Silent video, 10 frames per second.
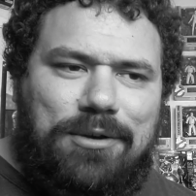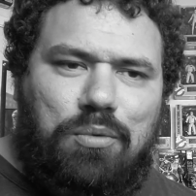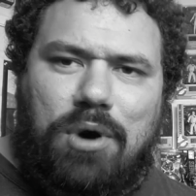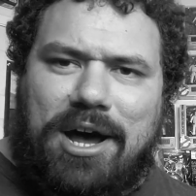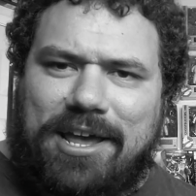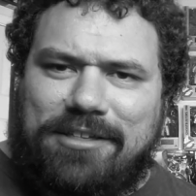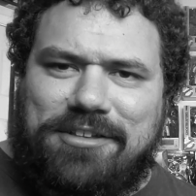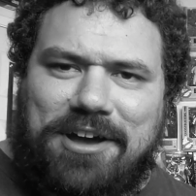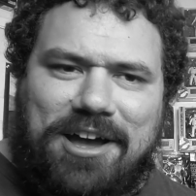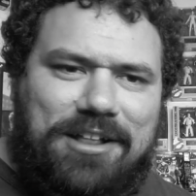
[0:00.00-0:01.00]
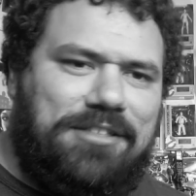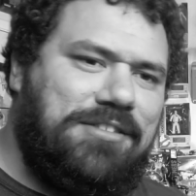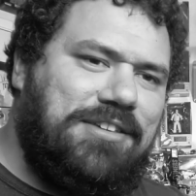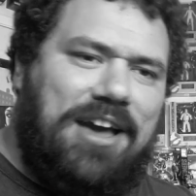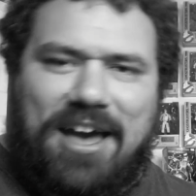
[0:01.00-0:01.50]
wise gods
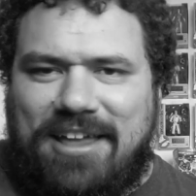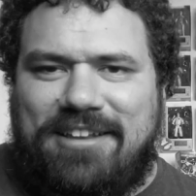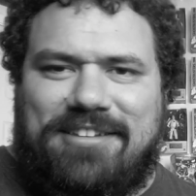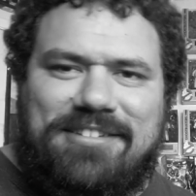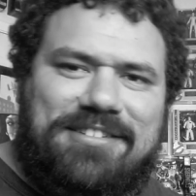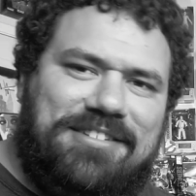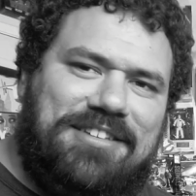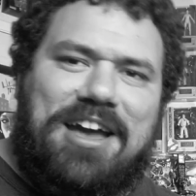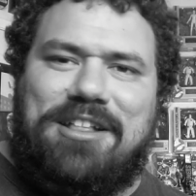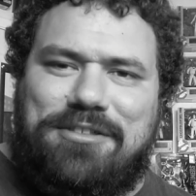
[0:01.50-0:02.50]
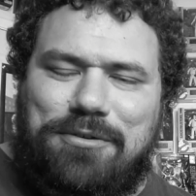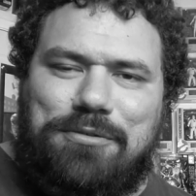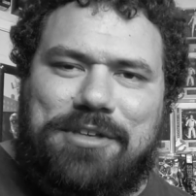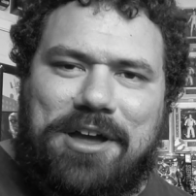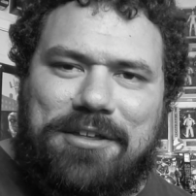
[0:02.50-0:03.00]
got
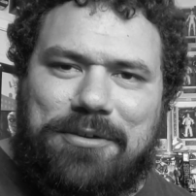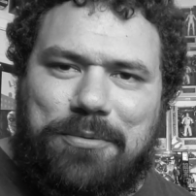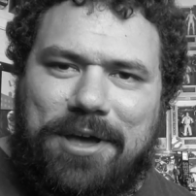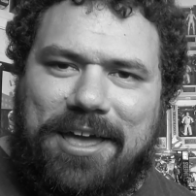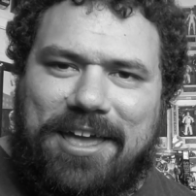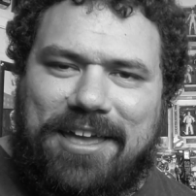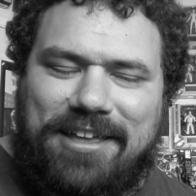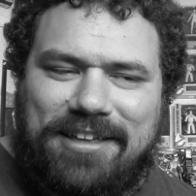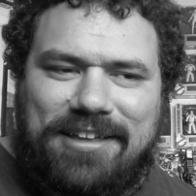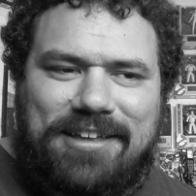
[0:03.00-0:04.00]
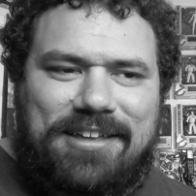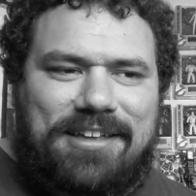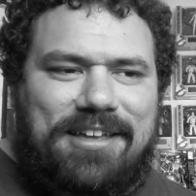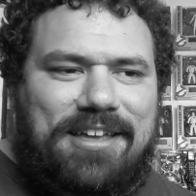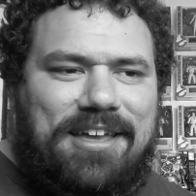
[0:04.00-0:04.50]
Zeus out of the way.
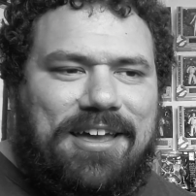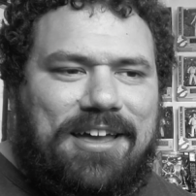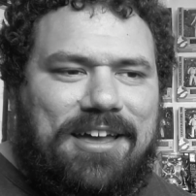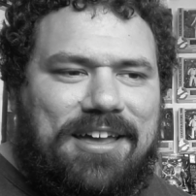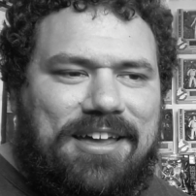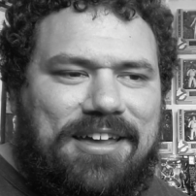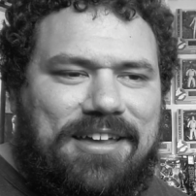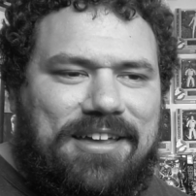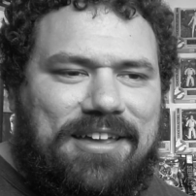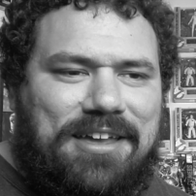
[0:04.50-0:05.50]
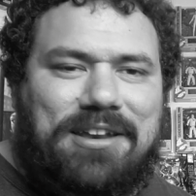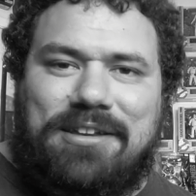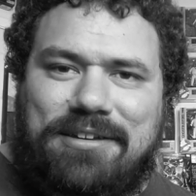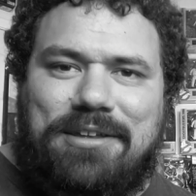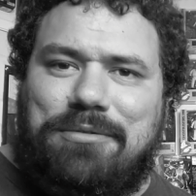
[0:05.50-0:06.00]

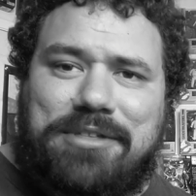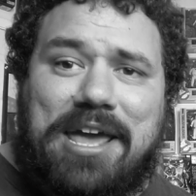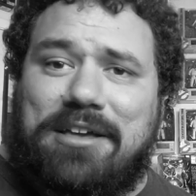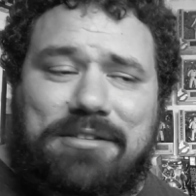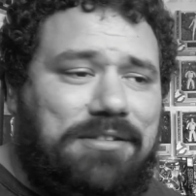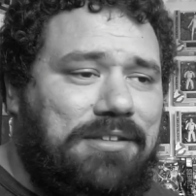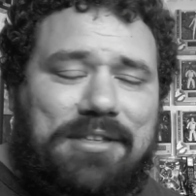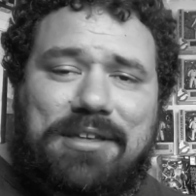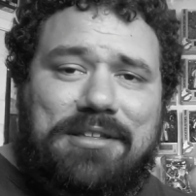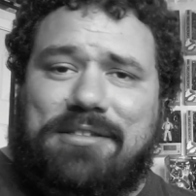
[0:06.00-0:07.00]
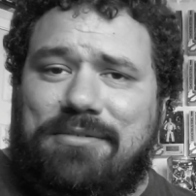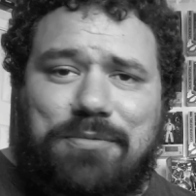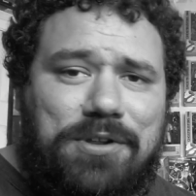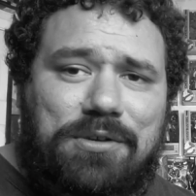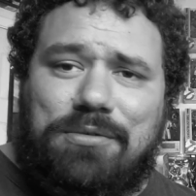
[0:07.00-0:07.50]
And it's
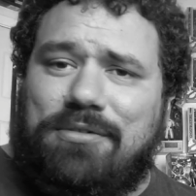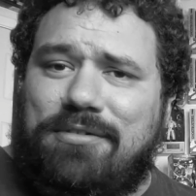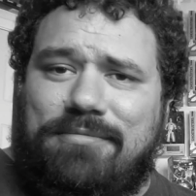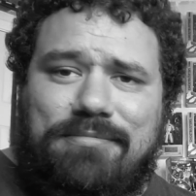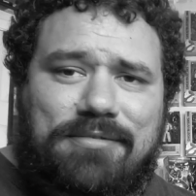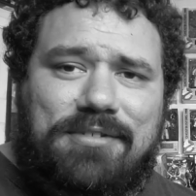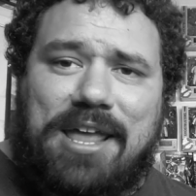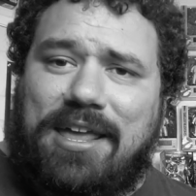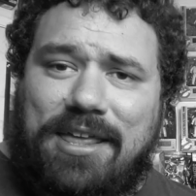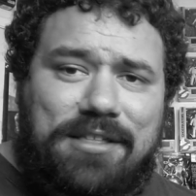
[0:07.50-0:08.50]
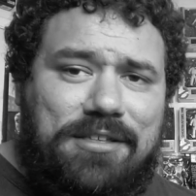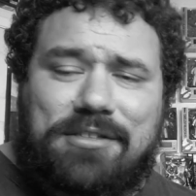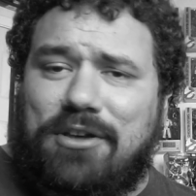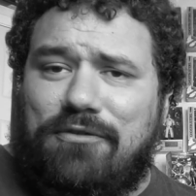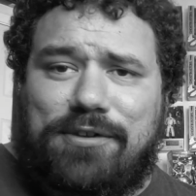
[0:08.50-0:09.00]
one of those snake eats
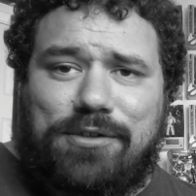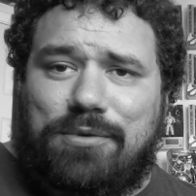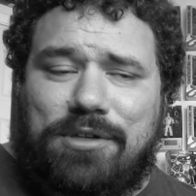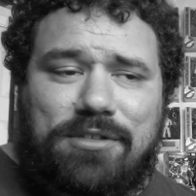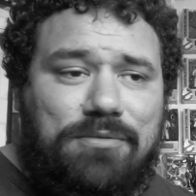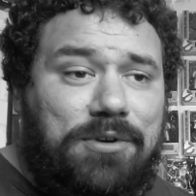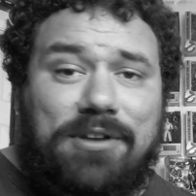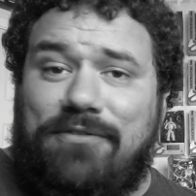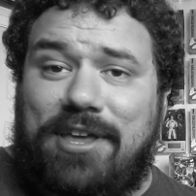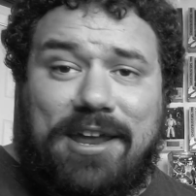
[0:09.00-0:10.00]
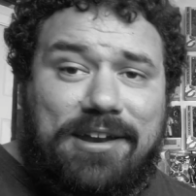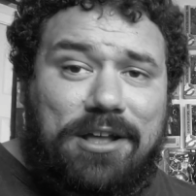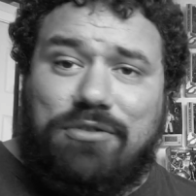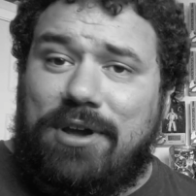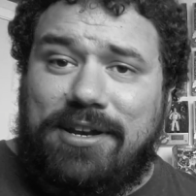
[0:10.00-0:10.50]
itself situations where if he had
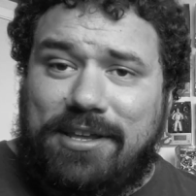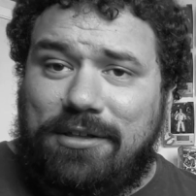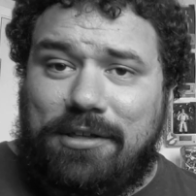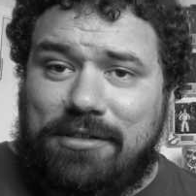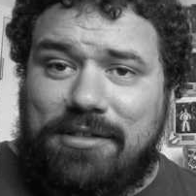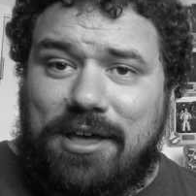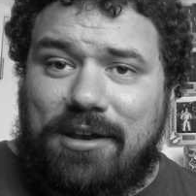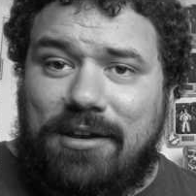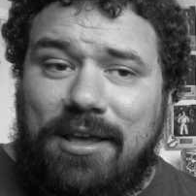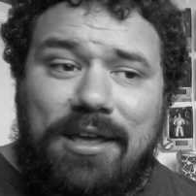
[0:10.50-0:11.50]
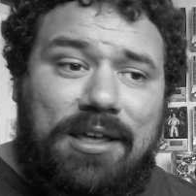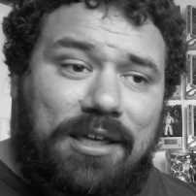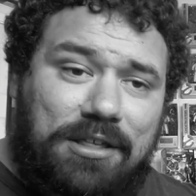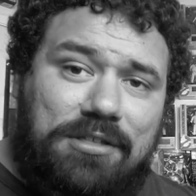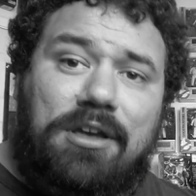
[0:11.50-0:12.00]
not tried to kill his son
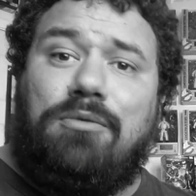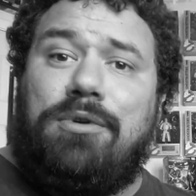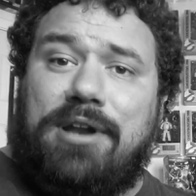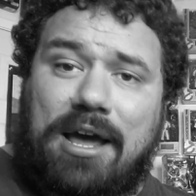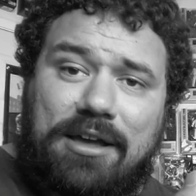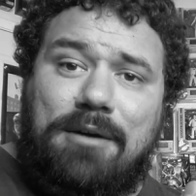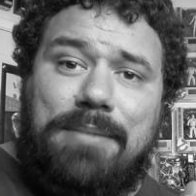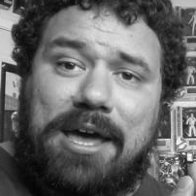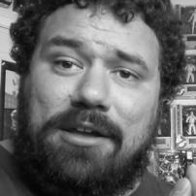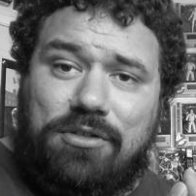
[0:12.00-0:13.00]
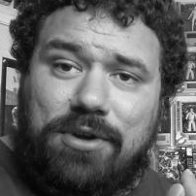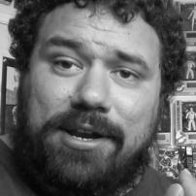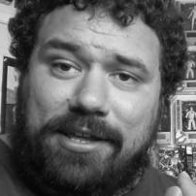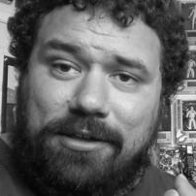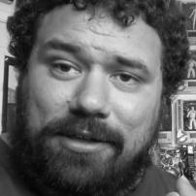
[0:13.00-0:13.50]
would not come back and try
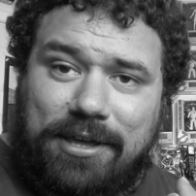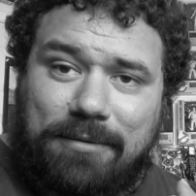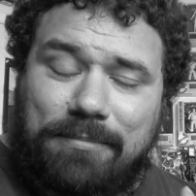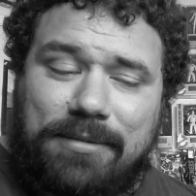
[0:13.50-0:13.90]
to kill him.